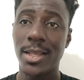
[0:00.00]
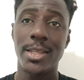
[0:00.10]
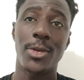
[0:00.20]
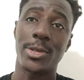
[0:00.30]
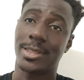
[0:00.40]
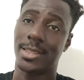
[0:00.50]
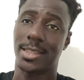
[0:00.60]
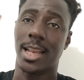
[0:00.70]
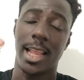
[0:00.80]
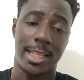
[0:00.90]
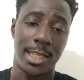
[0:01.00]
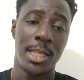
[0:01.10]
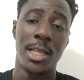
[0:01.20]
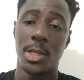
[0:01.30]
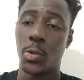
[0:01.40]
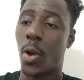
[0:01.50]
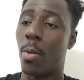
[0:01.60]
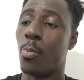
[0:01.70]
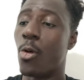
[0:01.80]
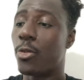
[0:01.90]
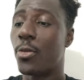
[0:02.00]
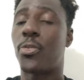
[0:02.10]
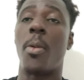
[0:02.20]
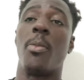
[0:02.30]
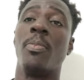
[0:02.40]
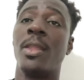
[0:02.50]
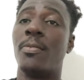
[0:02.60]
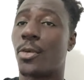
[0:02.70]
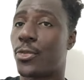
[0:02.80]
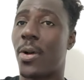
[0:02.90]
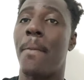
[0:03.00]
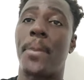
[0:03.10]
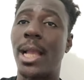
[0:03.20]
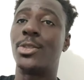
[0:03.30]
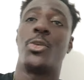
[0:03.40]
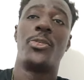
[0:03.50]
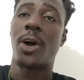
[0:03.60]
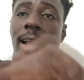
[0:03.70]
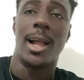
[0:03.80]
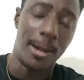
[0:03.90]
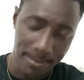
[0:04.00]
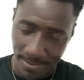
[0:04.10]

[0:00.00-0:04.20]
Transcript: it's like you are moving from frying pan to fire.